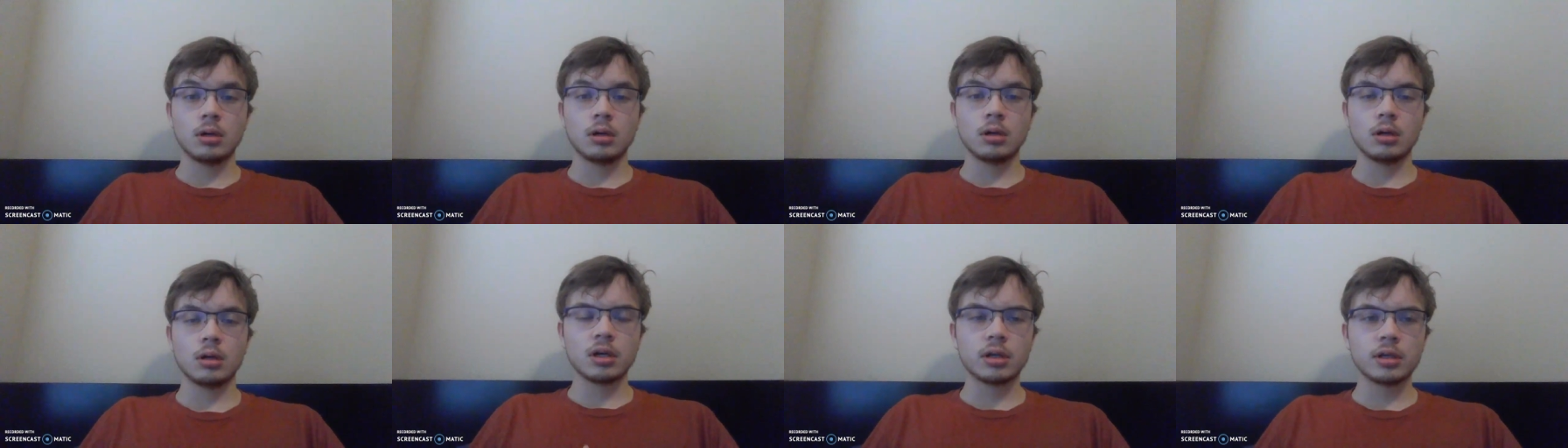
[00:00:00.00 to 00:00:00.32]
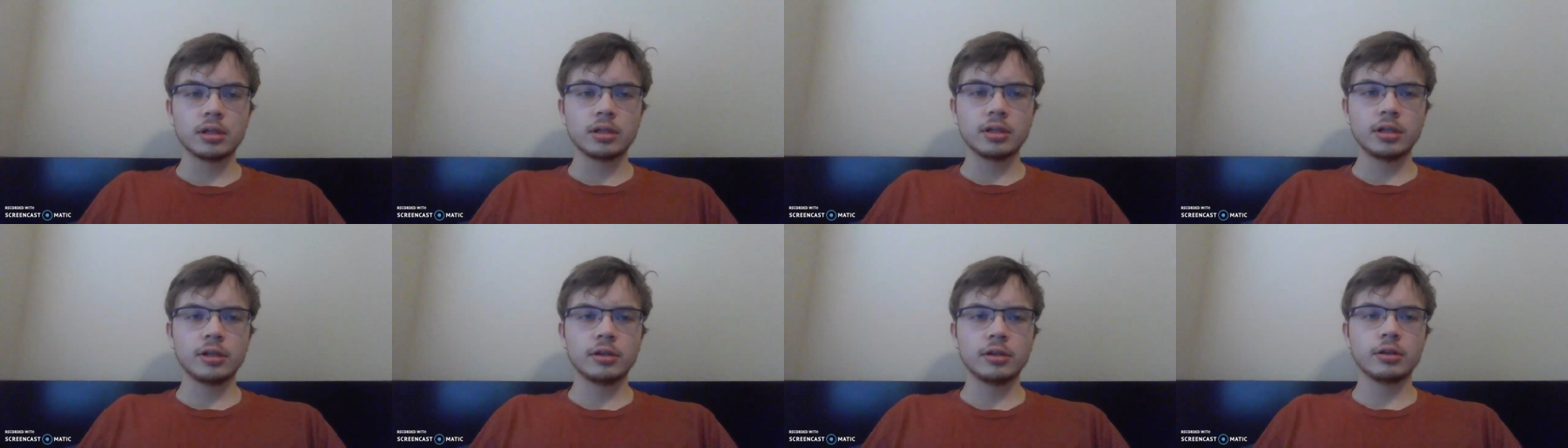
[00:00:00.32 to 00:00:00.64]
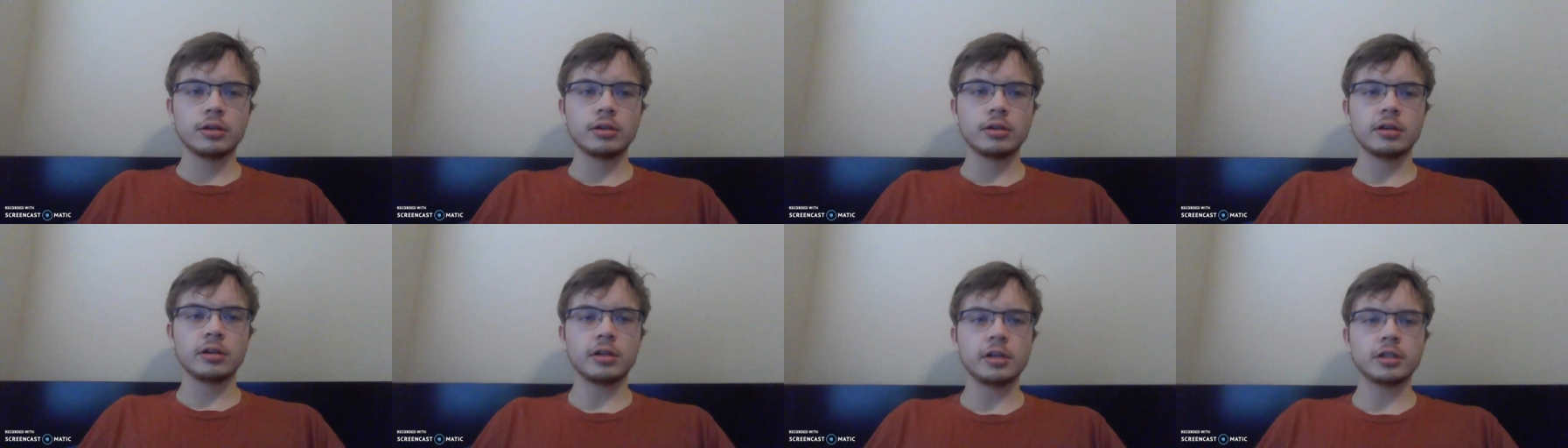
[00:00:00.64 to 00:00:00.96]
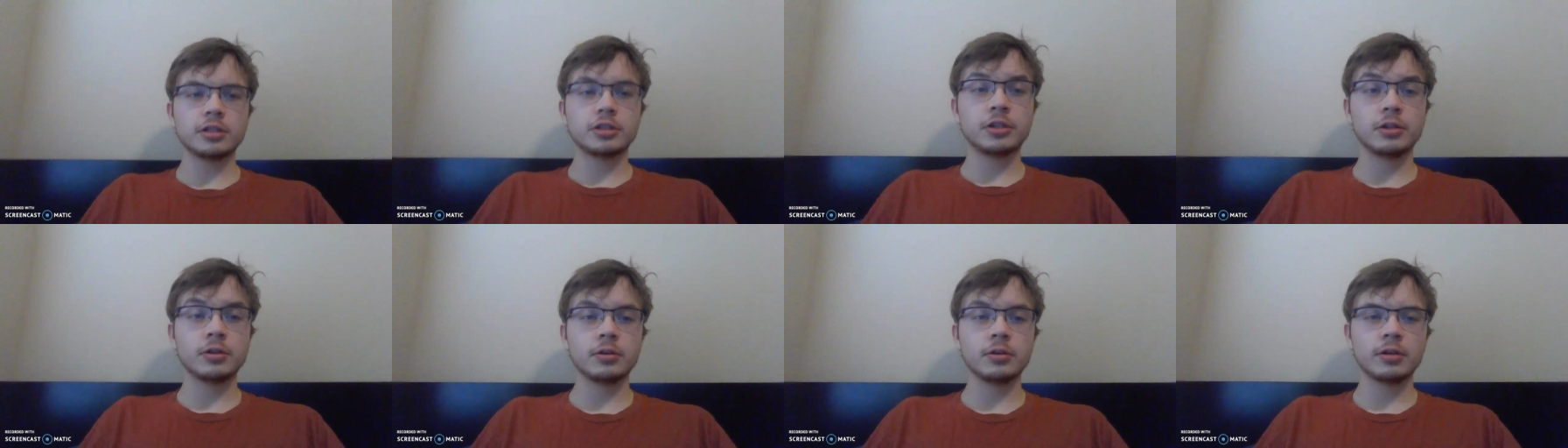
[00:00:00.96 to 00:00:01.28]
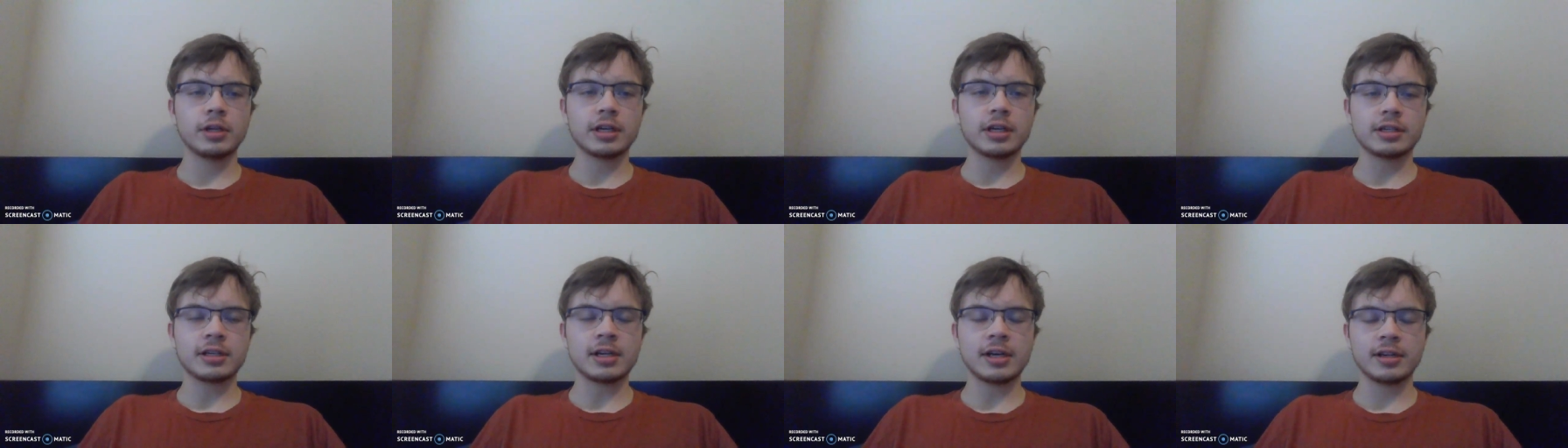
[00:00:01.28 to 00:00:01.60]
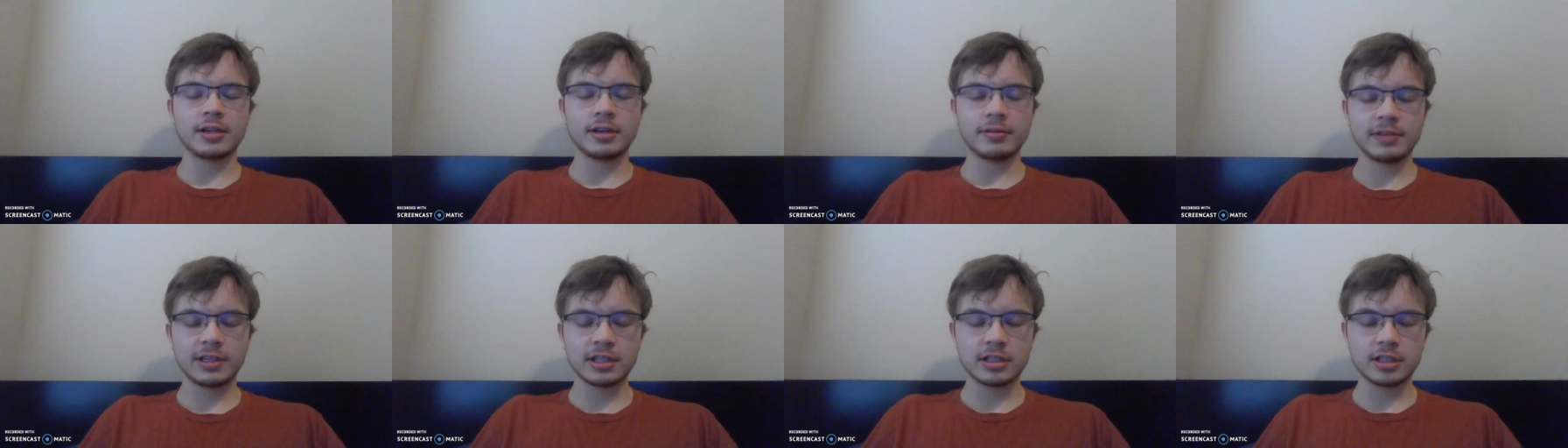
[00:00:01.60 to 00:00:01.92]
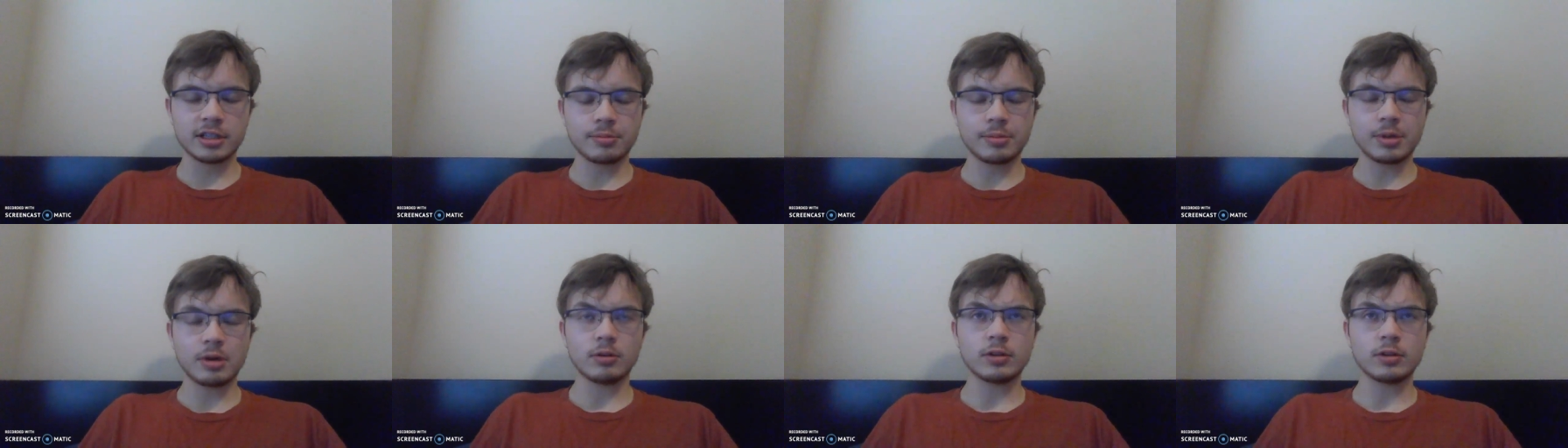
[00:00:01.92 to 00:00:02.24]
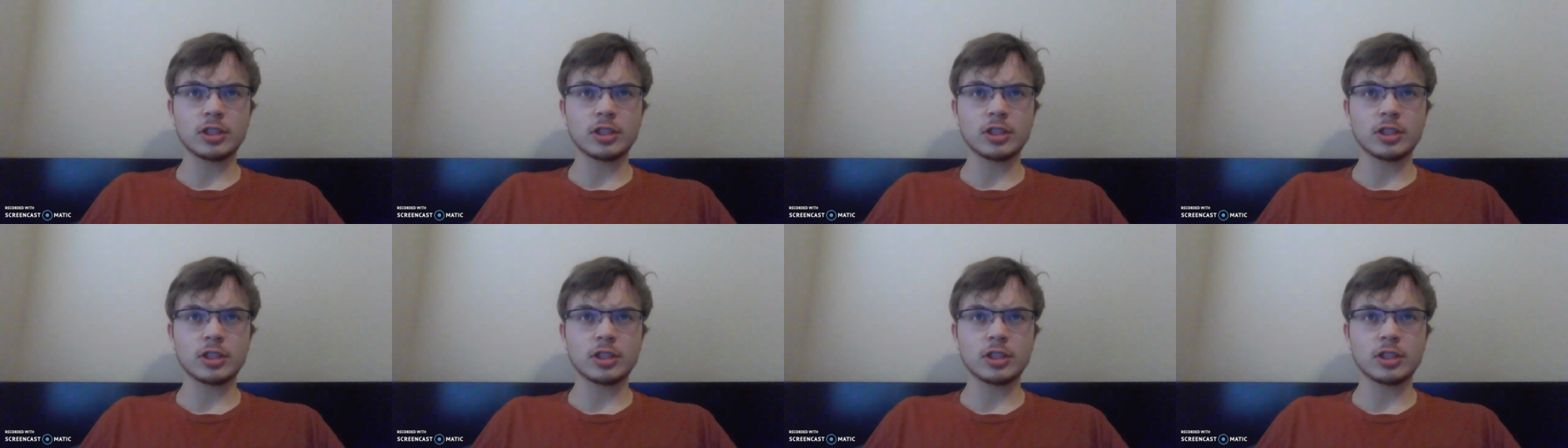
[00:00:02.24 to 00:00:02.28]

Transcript: another issue that kind of needs to be